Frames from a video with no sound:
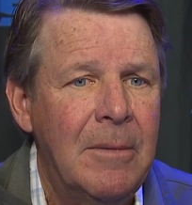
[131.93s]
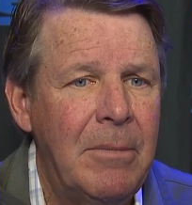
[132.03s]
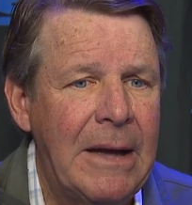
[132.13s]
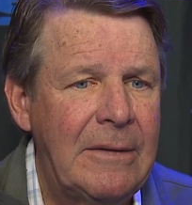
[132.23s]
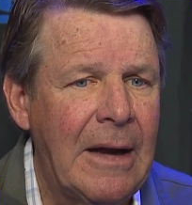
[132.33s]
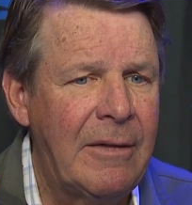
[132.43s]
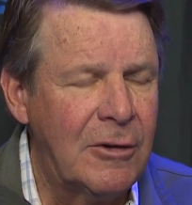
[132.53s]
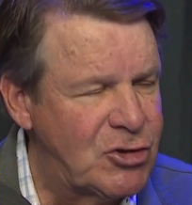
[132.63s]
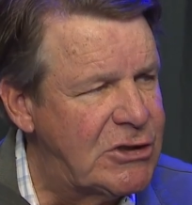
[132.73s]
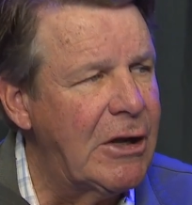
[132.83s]
But uh,
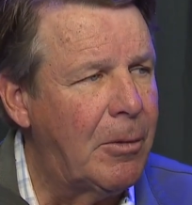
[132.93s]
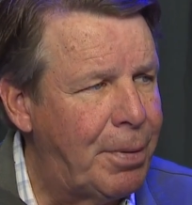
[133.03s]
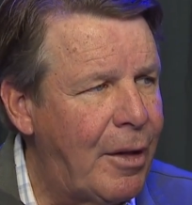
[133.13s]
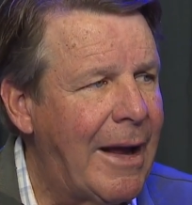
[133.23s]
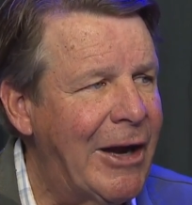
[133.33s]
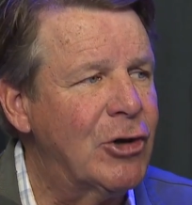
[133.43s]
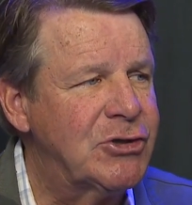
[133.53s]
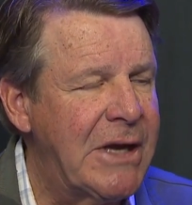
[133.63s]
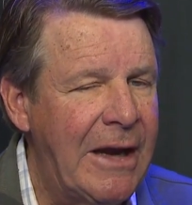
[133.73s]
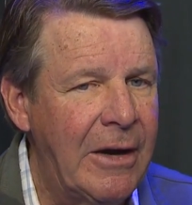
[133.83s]
there's still
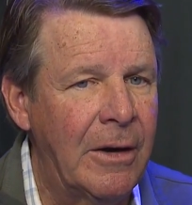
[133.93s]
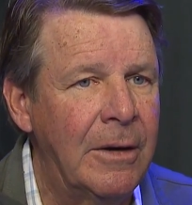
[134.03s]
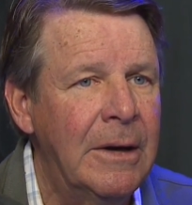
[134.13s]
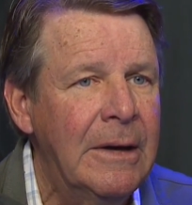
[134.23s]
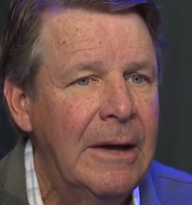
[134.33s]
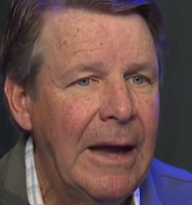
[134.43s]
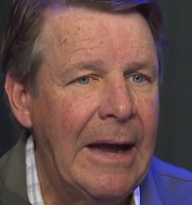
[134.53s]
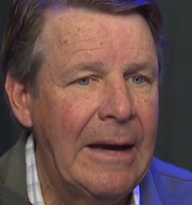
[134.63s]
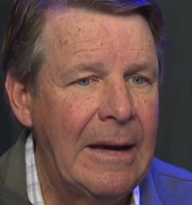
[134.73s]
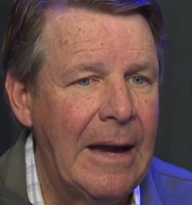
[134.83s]
players here,
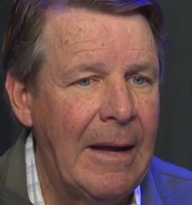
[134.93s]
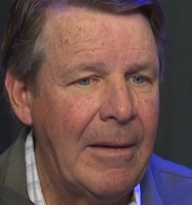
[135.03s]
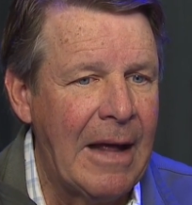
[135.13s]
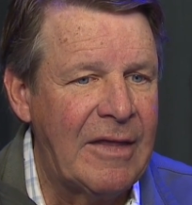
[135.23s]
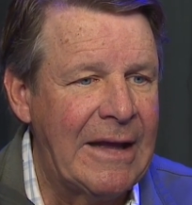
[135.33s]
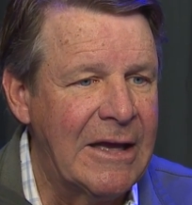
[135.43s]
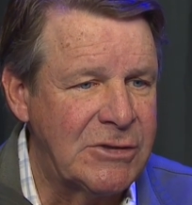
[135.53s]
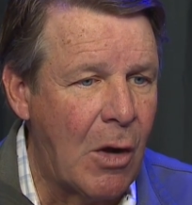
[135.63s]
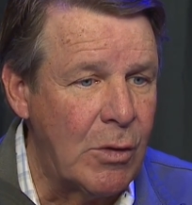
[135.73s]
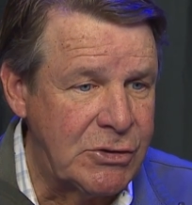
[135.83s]
and uh, I think
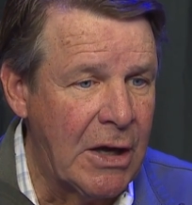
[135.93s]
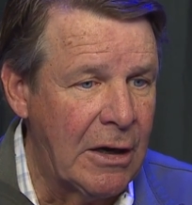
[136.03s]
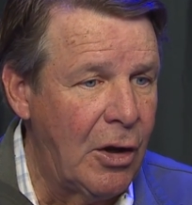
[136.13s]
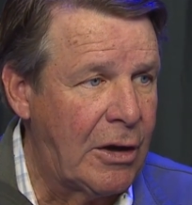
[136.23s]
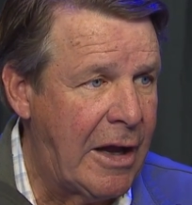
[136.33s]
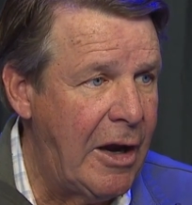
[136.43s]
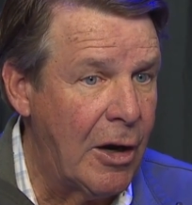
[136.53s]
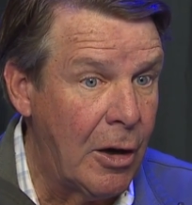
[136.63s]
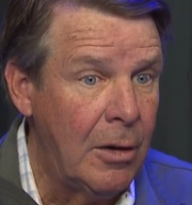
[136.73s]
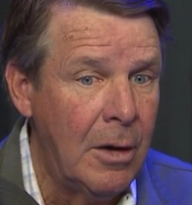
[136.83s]
he's always going to look
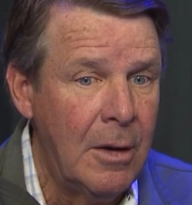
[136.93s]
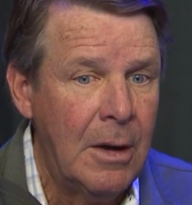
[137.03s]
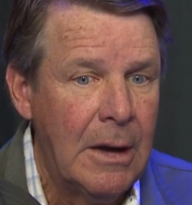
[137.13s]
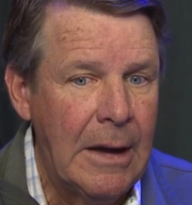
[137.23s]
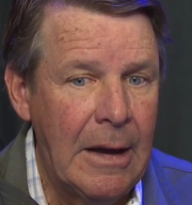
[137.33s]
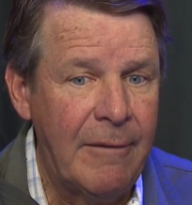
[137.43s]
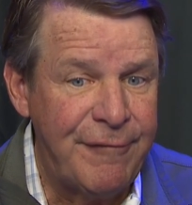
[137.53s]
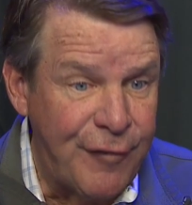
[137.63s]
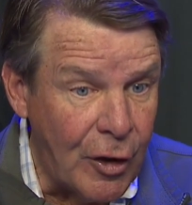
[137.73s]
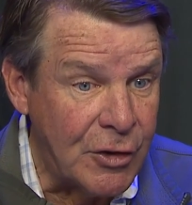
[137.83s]
here uh,
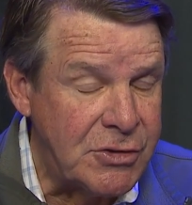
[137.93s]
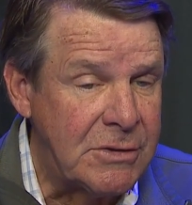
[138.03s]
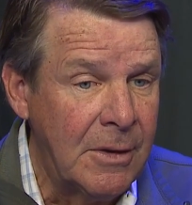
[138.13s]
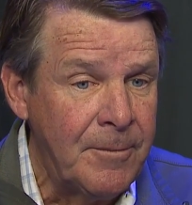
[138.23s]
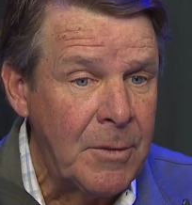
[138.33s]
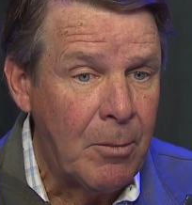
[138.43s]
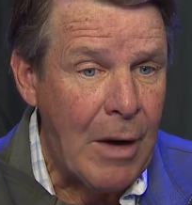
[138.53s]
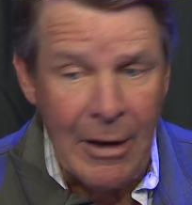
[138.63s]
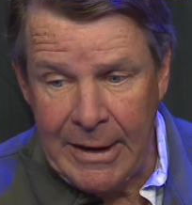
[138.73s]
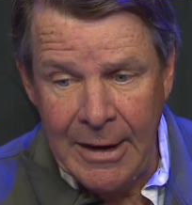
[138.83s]
first
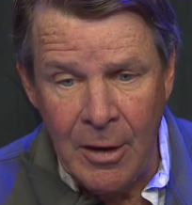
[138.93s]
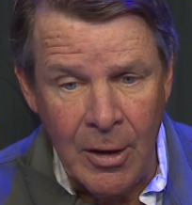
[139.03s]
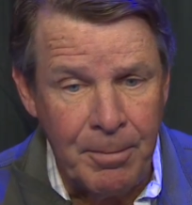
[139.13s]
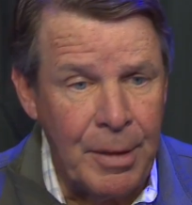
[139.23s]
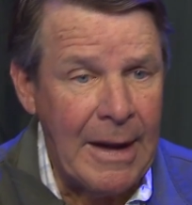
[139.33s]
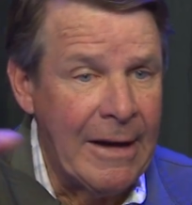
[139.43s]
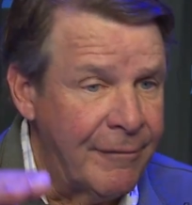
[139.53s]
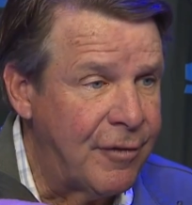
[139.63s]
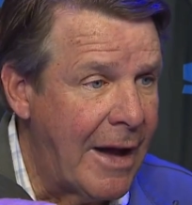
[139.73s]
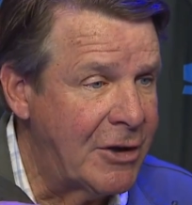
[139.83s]
prior to getting on a plane
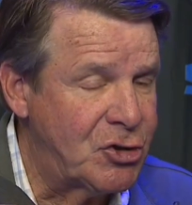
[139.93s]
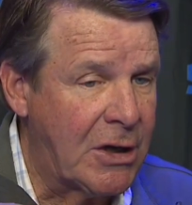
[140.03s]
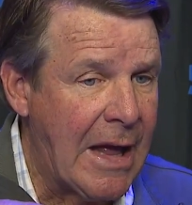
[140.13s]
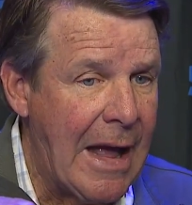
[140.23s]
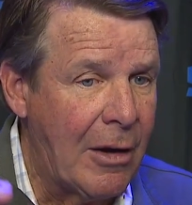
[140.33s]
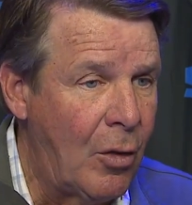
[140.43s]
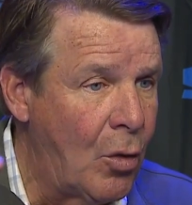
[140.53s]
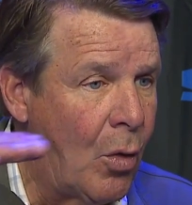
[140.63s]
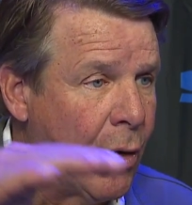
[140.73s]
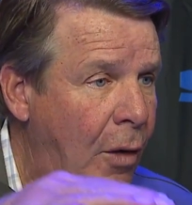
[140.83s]
and flying to Chicago
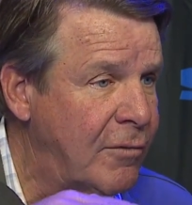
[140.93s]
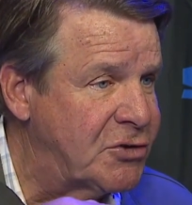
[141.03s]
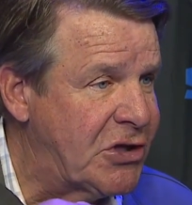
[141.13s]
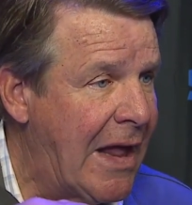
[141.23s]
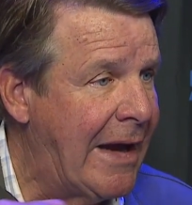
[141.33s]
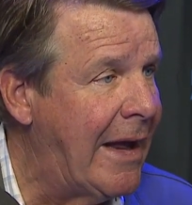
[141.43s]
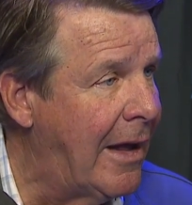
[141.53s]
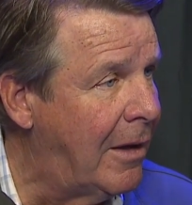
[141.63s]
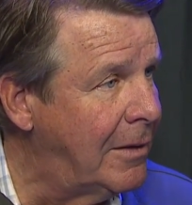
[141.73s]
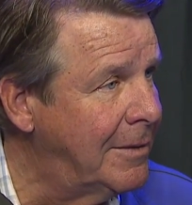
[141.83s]
and going over
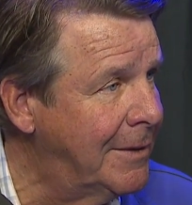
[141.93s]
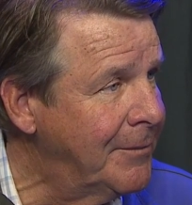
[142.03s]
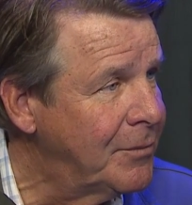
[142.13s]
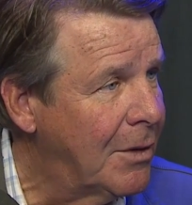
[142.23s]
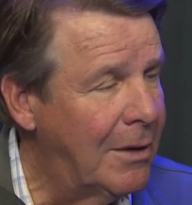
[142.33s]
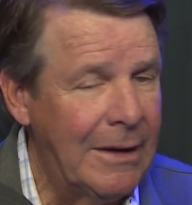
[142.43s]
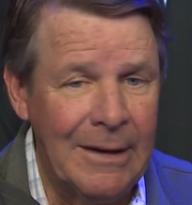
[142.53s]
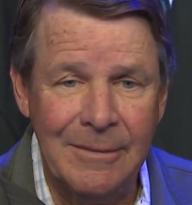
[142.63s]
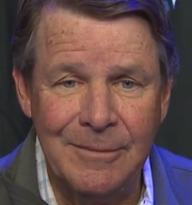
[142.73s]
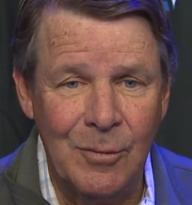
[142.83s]
Slidell.
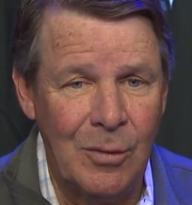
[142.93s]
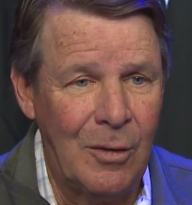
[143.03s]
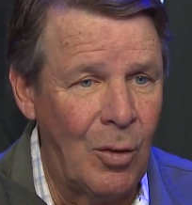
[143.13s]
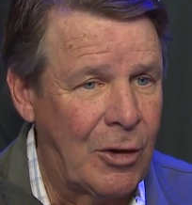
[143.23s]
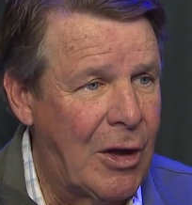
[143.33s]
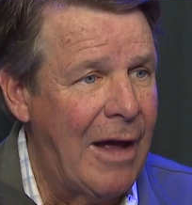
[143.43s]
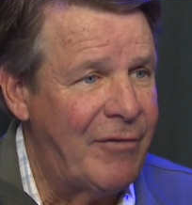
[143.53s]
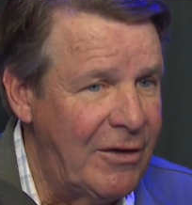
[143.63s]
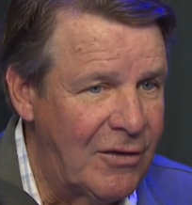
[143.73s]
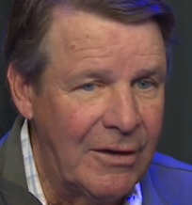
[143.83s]
Uh, or
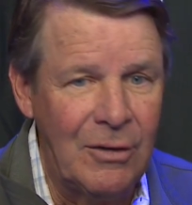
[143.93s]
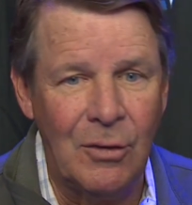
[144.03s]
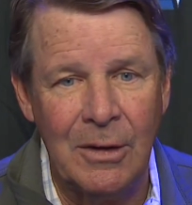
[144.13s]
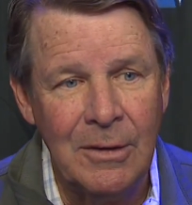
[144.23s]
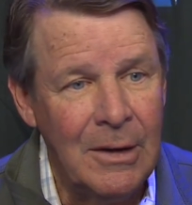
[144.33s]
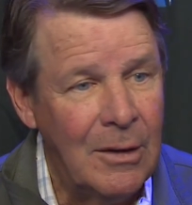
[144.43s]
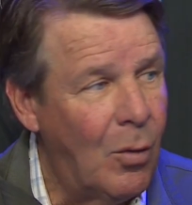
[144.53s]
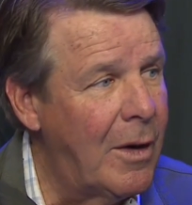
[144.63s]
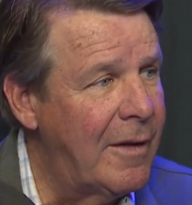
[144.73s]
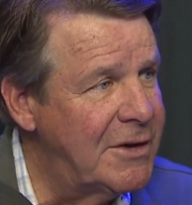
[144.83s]
Covington or
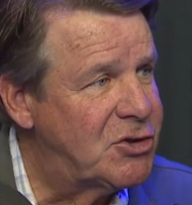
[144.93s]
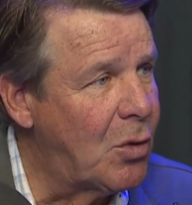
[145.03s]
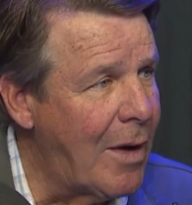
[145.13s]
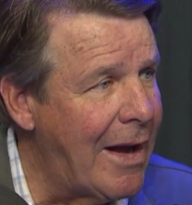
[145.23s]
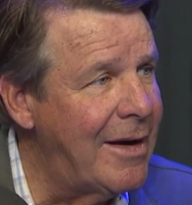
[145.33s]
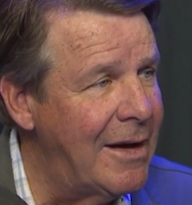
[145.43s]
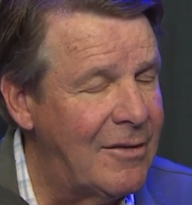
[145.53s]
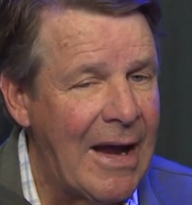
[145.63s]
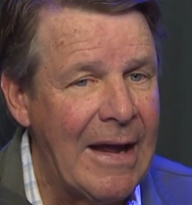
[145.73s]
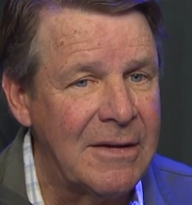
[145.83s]
one of these surrounding
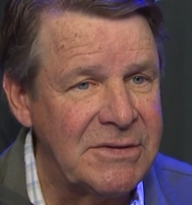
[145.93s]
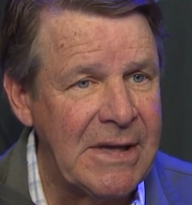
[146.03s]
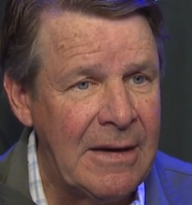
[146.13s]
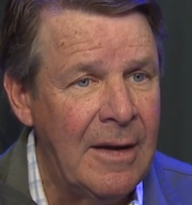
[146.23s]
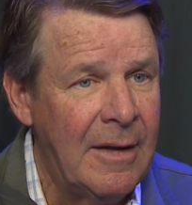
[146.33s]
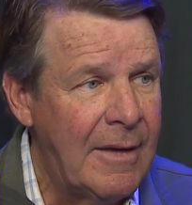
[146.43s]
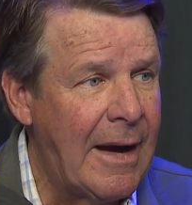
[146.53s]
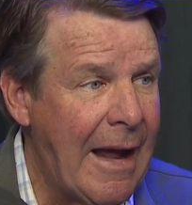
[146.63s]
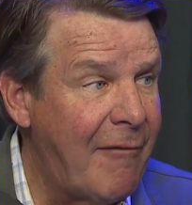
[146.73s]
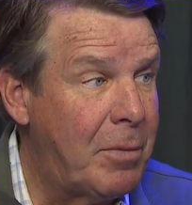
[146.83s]
towns that,
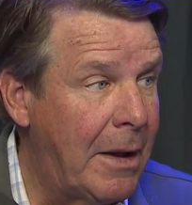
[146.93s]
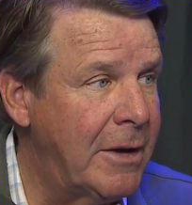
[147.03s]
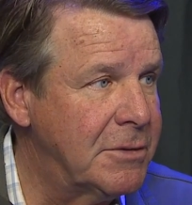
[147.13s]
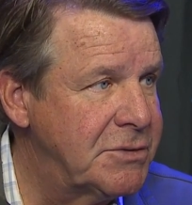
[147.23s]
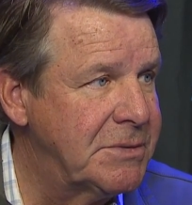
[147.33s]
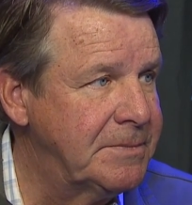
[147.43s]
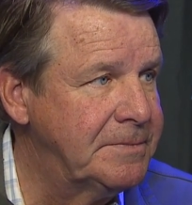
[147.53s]
that have players.